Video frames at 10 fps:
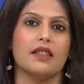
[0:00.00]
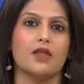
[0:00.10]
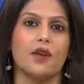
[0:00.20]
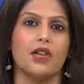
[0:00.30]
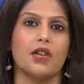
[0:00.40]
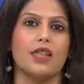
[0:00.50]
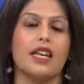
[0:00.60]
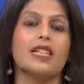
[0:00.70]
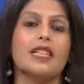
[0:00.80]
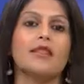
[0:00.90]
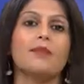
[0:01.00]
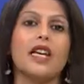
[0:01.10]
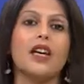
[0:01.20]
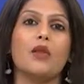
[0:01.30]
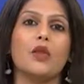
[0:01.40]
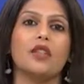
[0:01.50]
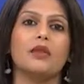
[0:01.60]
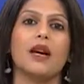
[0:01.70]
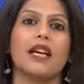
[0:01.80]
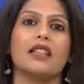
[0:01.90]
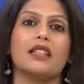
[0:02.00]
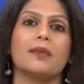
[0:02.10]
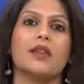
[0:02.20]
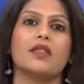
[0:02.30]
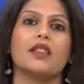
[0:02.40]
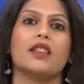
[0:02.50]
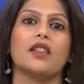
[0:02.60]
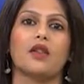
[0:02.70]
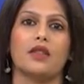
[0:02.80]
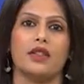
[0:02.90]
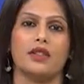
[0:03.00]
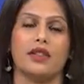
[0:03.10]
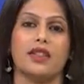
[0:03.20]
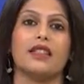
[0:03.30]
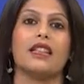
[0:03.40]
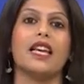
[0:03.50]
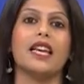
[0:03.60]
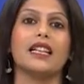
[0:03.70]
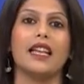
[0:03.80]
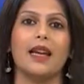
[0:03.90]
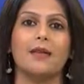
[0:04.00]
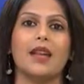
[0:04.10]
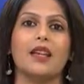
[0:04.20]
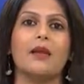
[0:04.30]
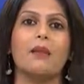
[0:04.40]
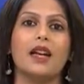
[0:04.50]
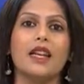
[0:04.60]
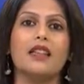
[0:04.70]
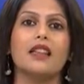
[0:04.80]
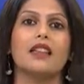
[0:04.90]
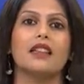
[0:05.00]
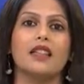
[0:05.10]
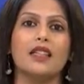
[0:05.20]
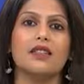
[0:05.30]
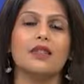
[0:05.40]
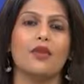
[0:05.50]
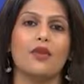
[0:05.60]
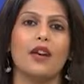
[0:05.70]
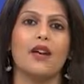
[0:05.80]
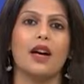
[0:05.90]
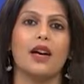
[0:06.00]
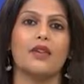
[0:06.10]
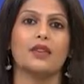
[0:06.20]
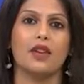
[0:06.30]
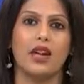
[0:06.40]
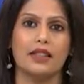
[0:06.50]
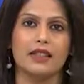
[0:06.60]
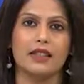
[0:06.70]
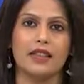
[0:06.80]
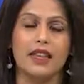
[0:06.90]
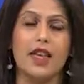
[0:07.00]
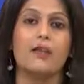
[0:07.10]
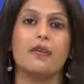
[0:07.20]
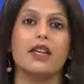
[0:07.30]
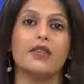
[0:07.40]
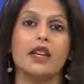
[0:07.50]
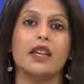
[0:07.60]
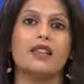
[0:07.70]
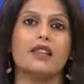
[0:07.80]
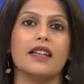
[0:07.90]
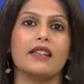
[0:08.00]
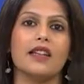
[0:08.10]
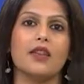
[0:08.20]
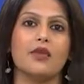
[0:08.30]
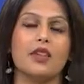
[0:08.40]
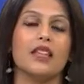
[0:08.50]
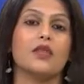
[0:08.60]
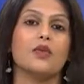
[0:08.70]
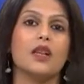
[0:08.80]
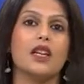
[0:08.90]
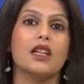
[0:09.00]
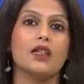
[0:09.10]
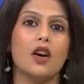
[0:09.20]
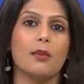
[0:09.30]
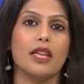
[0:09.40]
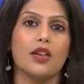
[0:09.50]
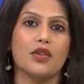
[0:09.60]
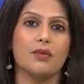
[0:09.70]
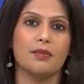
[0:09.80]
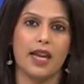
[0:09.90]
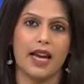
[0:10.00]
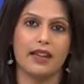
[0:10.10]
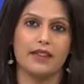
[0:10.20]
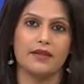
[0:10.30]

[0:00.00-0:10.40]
situation. It is being quoted by conspiracy theorists. They claim that amid this coronavirus crisis, Beijing is executing its world domination plan.